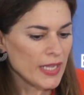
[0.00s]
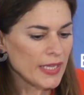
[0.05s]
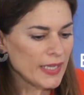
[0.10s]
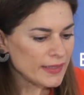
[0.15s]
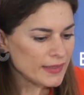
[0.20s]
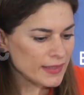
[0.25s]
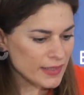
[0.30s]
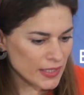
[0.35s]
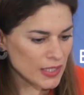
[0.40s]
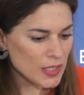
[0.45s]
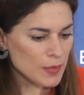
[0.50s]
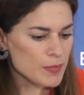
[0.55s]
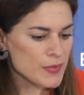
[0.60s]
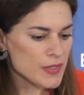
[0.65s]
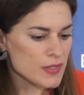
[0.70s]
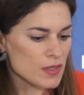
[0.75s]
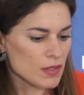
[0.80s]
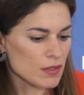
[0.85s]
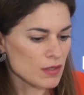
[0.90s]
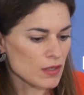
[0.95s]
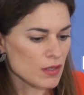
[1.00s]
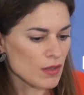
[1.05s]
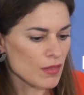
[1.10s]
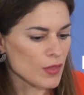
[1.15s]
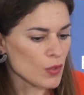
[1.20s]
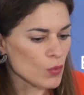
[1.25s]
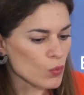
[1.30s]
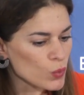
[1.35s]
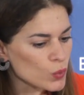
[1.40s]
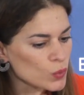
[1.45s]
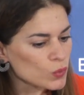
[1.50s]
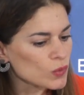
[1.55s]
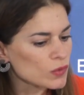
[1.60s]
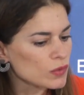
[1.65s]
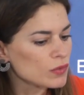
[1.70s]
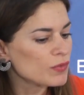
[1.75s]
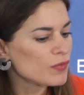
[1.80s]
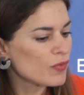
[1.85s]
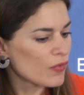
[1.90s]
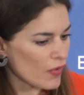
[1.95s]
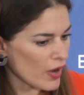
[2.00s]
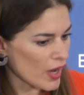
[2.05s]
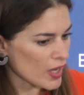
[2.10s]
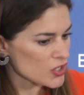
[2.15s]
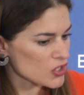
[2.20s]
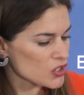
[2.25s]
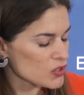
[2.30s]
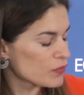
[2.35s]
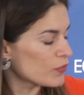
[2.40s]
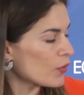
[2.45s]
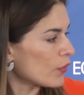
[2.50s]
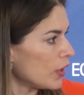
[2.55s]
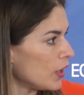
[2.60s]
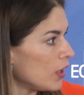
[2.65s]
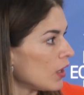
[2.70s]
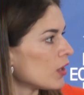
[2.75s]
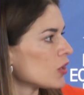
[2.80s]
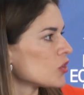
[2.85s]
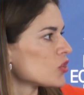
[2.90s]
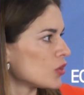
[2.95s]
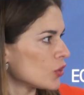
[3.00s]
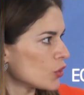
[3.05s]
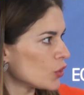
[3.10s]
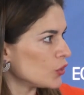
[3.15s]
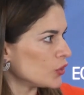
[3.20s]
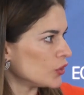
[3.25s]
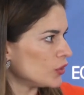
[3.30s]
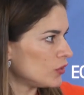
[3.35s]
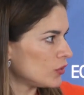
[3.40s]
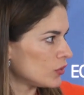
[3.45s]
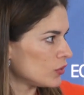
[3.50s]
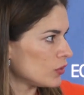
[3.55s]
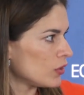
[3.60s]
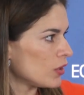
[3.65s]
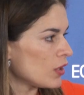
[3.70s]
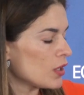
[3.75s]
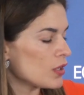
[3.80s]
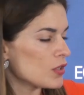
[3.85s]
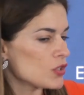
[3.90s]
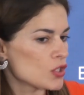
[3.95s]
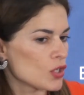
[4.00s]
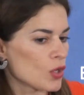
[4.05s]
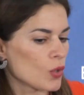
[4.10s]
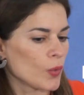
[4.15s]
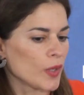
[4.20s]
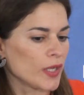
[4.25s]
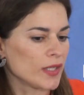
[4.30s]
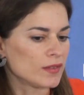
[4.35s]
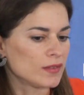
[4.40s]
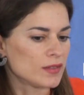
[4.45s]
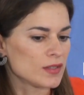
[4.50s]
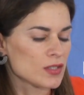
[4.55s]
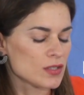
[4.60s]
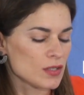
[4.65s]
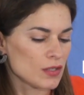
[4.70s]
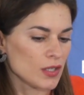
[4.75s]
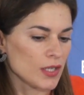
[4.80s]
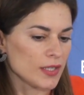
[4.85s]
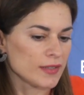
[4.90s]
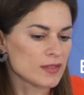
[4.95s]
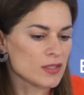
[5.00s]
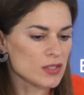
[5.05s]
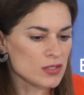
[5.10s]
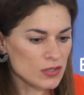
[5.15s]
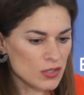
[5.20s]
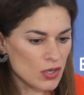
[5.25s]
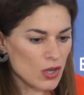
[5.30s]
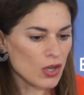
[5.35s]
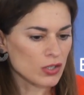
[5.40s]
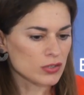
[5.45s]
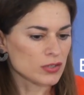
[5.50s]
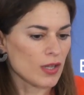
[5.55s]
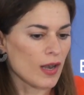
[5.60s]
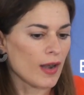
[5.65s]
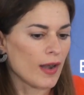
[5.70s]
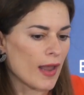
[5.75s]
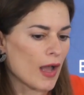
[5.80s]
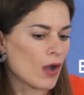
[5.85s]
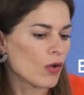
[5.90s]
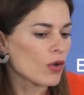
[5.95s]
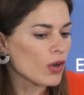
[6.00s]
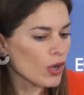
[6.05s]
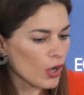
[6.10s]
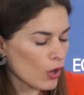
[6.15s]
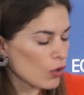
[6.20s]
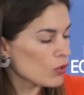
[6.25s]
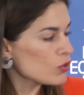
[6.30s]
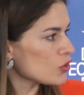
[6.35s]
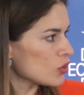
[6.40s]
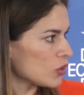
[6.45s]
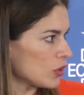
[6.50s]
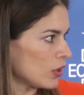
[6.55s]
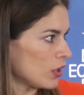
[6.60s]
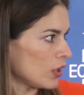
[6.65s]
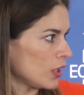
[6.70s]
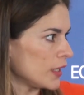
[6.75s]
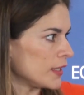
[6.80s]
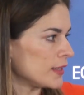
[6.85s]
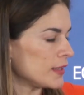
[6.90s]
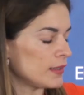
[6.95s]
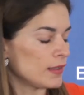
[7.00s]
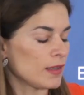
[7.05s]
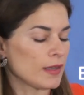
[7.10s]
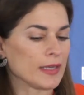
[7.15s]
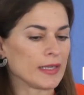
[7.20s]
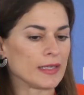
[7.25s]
it keeps the wound fresh for a larger good. So it does not allow closure. It